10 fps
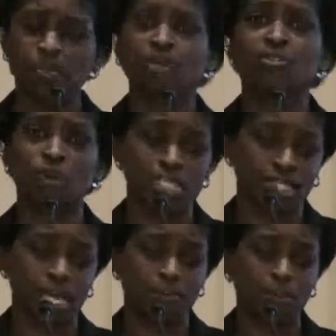For
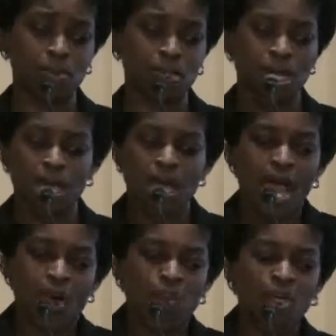example,
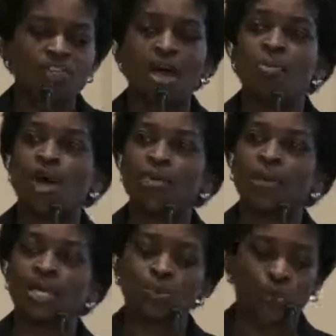at one of our
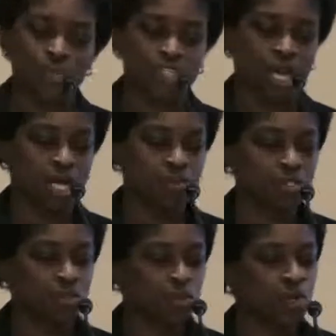broadband workshops,
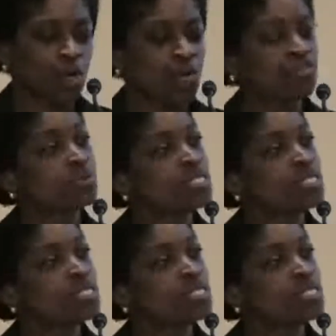we heard from